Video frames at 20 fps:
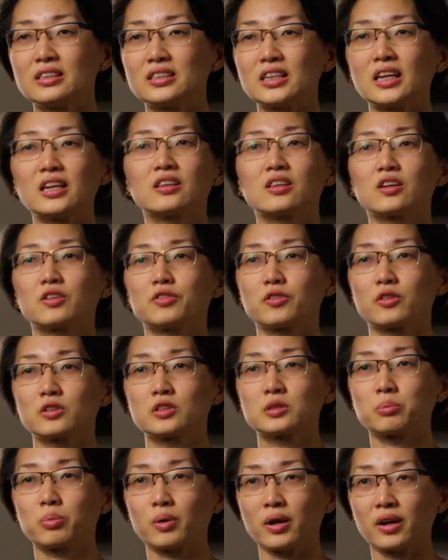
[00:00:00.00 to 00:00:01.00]
take their
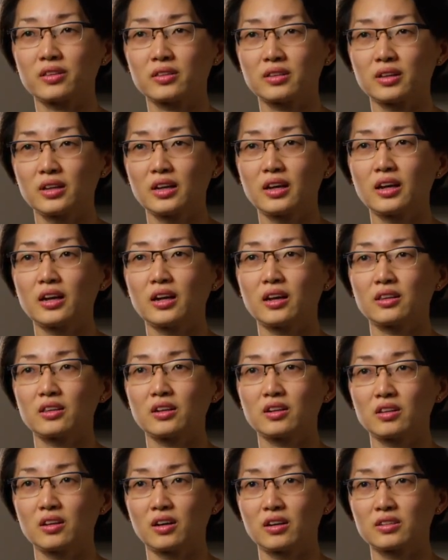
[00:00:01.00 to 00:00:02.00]
first breath and
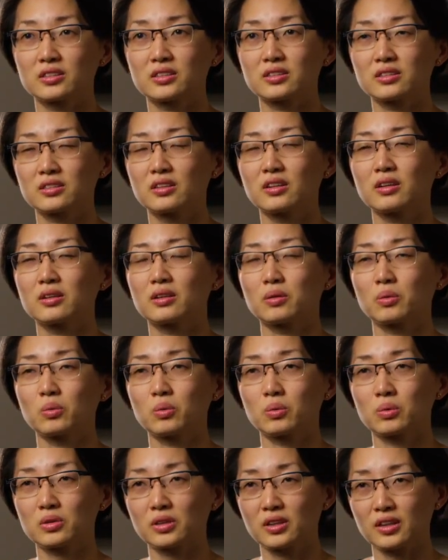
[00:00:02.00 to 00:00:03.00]
their lungs
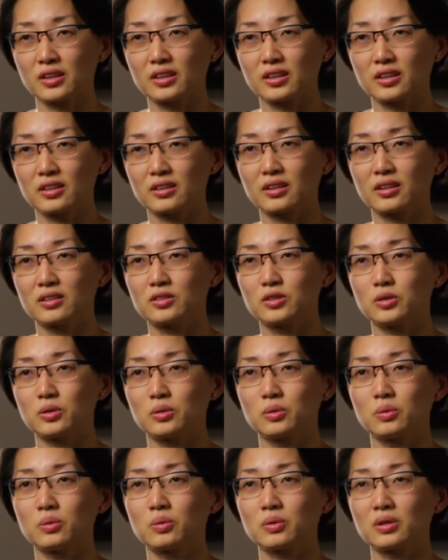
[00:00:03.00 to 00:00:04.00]
kick in and
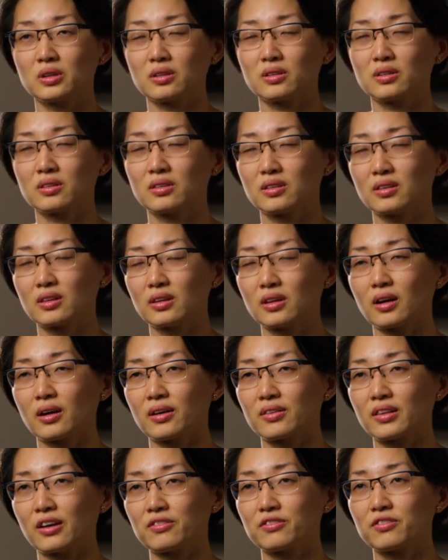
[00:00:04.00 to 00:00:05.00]
do
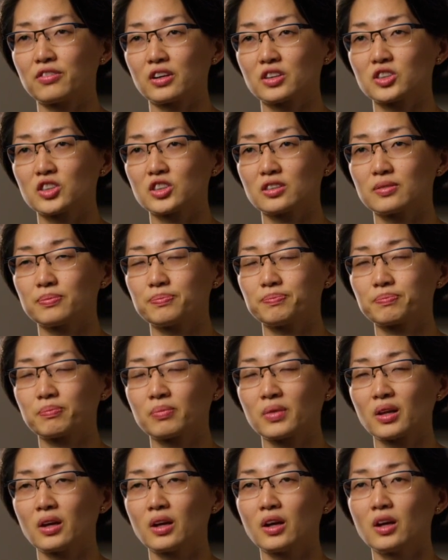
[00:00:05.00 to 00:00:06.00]
that function.
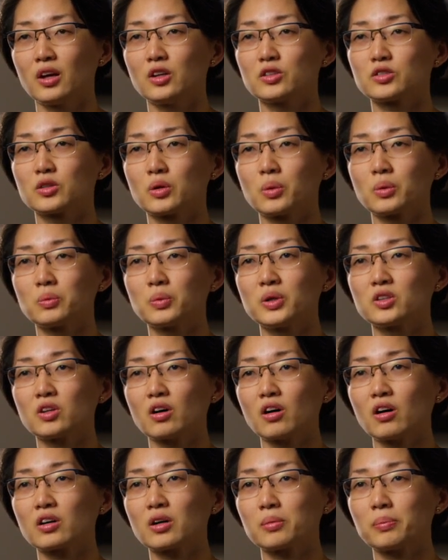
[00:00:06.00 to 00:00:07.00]
So when we
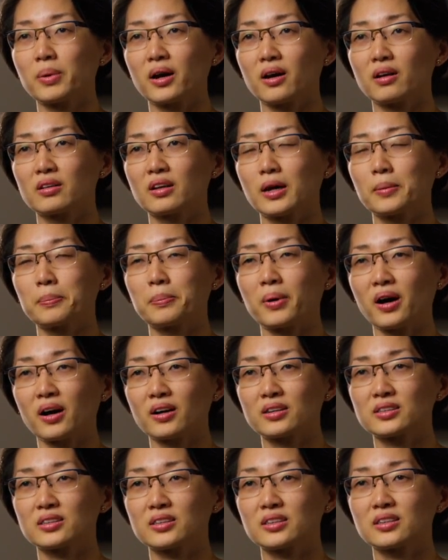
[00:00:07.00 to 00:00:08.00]
talk about
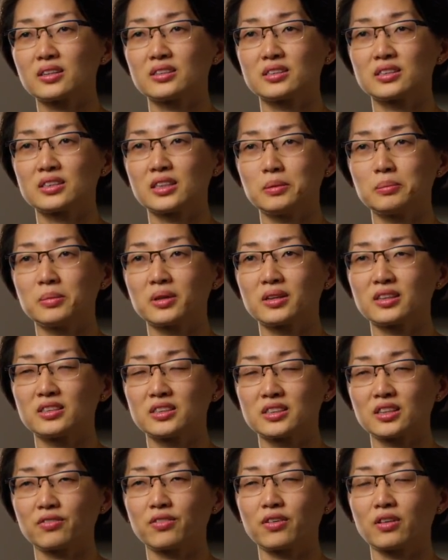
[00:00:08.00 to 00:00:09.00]
hypoxic ischemic
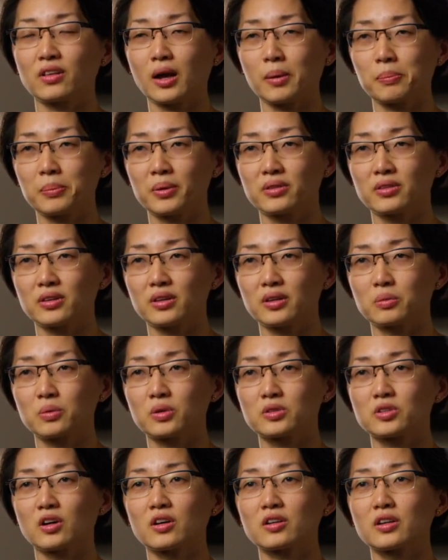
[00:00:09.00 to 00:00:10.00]
encephalopathy,
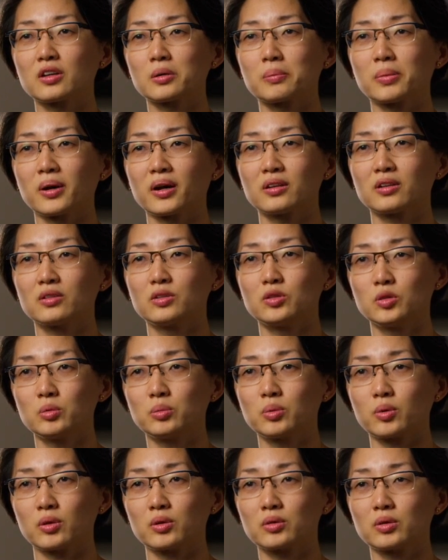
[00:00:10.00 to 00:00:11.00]
we're talking about a
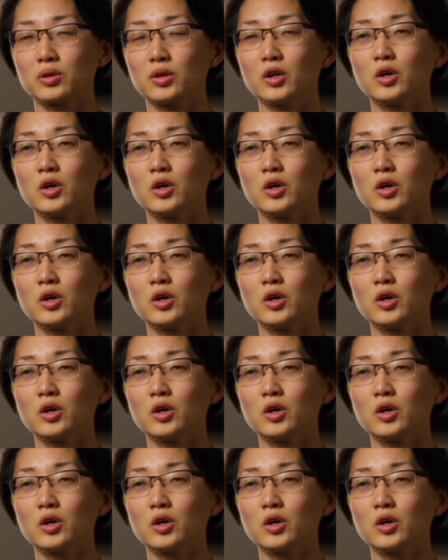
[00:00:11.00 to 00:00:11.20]
newborn